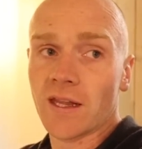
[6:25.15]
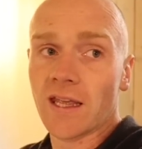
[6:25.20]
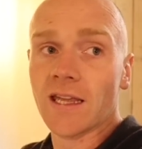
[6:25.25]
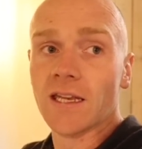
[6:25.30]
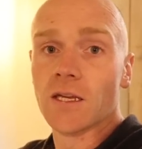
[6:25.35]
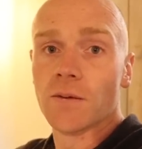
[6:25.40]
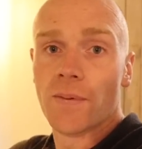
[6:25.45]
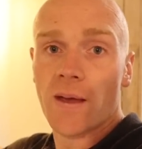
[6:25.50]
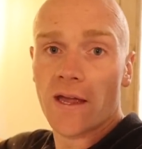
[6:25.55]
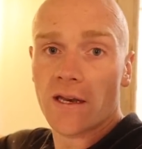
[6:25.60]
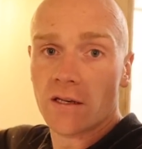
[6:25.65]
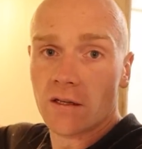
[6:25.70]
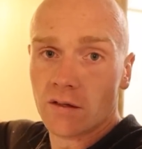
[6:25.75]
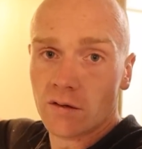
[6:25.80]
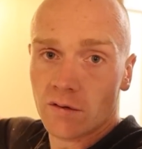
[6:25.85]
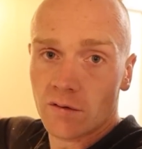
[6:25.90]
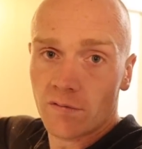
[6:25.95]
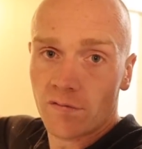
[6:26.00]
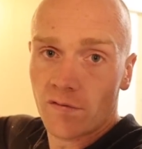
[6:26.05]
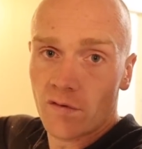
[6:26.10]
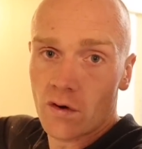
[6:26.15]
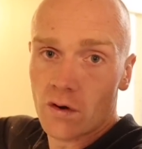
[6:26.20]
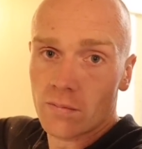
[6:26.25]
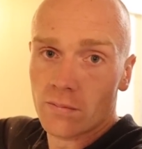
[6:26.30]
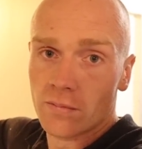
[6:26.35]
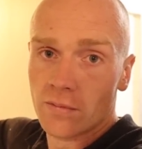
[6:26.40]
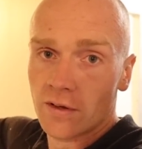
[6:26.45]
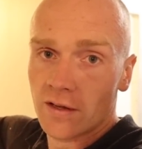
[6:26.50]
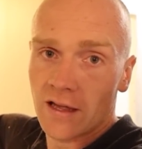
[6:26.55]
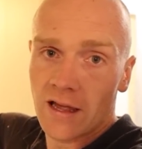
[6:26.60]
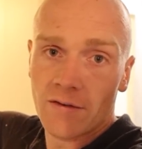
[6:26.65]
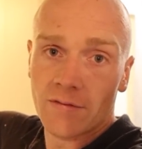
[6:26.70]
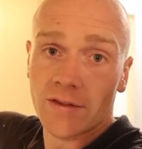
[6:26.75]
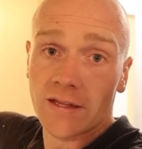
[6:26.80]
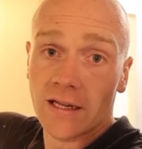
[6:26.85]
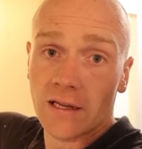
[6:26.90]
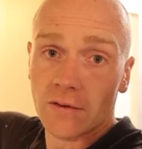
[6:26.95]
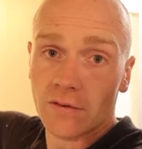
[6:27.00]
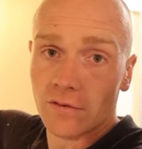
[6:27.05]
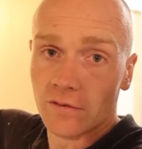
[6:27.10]
independent from
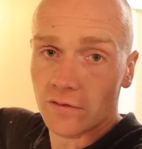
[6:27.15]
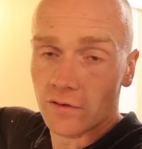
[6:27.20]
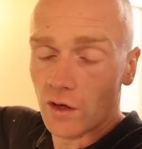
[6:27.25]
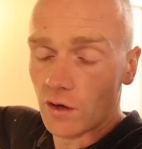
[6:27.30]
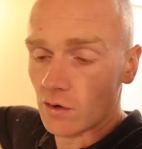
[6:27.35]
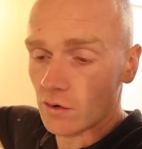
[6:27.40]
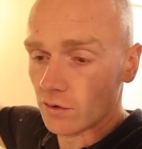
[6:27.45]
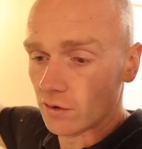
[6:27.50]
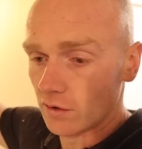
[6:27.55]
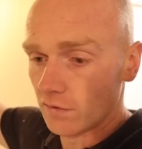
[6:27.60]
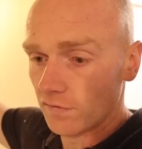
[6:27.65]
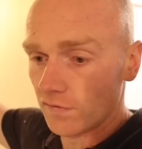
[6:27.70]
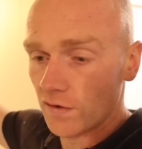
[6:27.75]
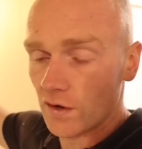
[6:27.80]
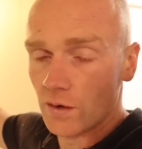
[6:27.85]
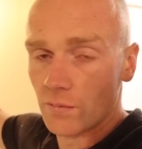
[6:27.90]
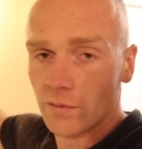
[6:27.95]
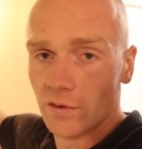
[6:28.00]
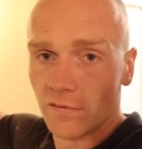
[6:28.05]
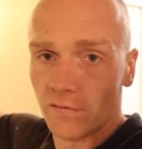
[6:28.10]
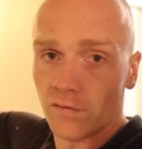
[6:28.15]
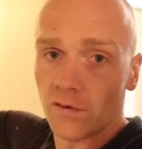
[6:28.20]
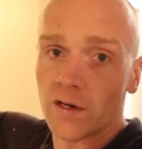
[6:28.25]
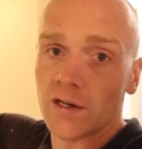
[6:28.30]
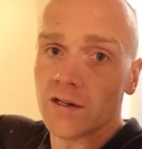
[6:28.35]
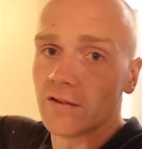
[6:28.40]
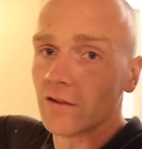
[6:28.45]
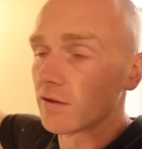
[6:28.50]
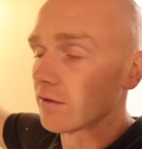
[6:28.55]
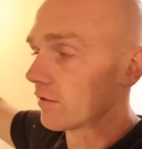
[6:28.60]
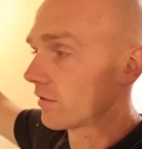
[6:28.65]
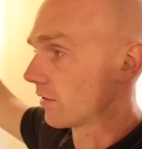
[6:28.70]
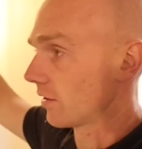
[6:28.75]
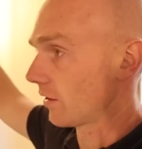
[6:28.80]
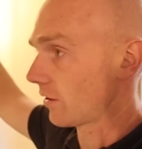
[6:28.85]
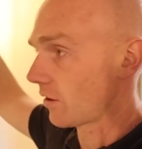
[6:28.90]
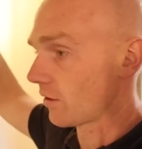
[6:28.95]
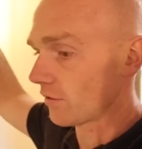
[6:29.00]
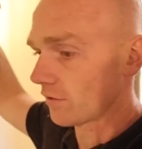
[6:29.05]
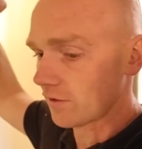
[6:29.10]
everything else that's going on the farm with the freezers that are
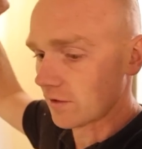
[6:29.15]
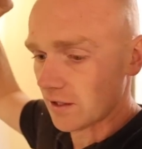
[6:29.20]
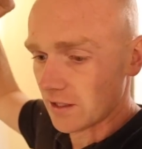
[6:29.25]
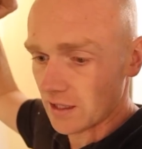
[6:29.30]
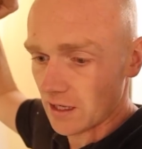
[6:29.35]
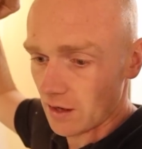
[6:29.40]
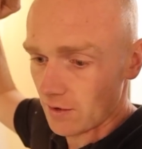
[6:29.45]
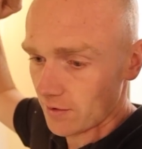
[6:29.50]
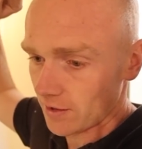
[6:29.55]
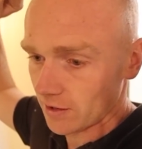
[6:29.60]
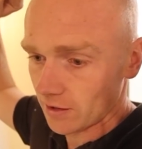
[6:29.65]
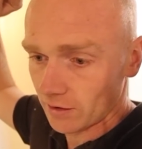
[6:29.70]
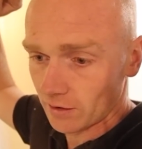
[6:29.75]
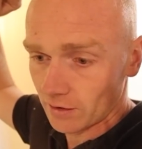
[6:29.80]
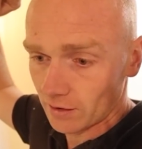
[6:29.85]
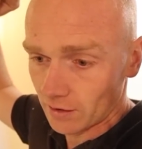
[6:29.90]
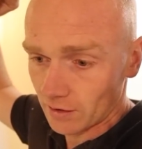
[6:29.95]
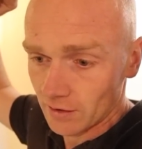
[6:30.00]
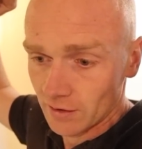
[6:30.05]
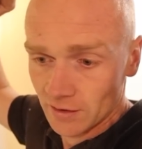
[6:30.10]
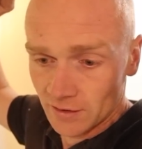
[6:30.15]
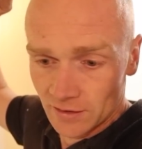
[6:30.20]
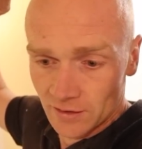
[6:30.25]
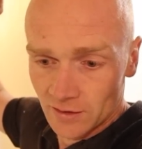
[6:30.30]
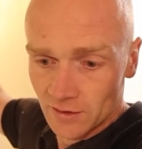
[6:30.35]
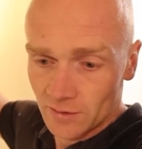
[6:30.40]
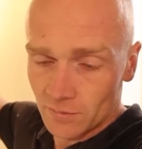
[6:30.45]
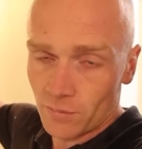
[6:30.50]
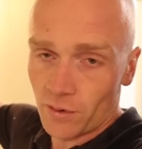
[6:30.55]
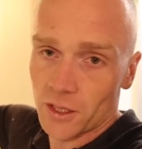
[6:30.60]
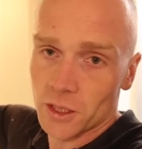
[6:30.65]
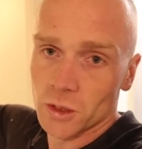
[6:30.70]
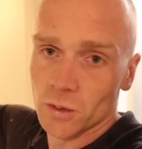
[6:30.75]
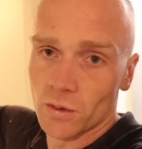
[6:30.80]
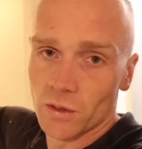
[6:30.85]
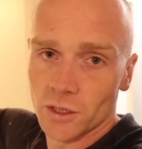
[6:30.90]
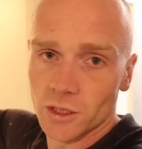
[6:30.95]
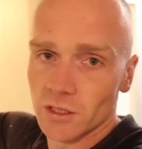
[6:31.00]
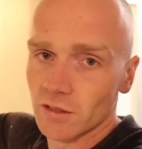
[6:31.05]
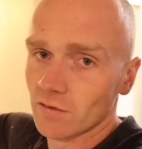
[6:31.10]
constantly going and the pressure
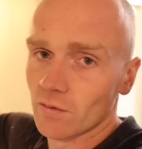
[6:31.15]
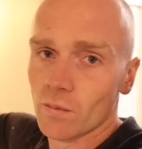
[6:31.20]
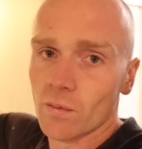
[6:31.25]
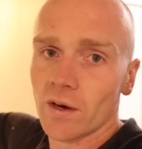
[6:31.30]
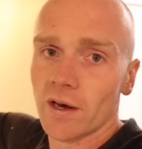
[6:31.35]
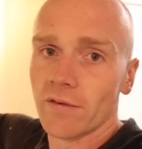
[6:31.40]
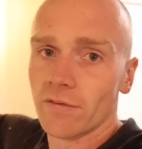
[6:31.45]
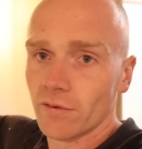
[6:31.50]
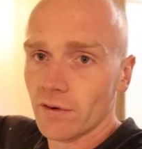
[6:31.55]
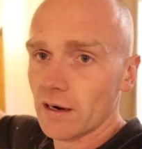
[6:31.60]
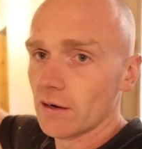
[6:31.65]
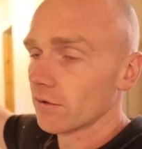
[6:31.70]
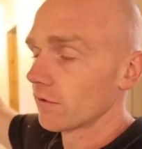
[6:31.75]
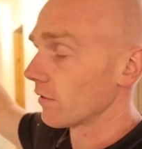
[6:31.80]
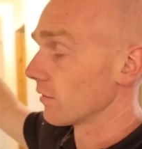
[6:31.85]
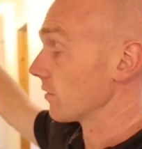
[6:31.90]
washers and whatever else